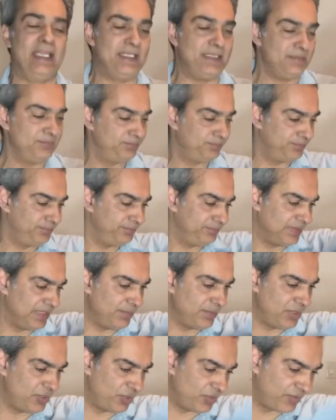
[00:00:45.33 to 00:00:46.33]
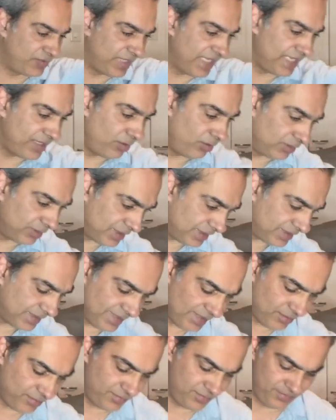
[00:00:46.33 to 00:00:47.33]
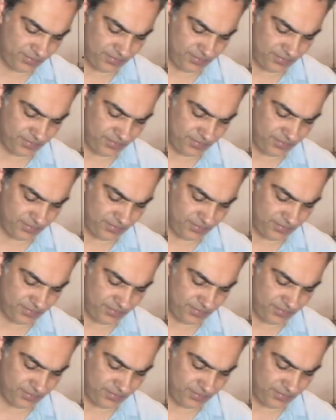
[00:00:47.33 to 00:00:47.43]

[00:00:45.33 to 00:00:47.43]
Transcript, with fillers: let me just take all this out.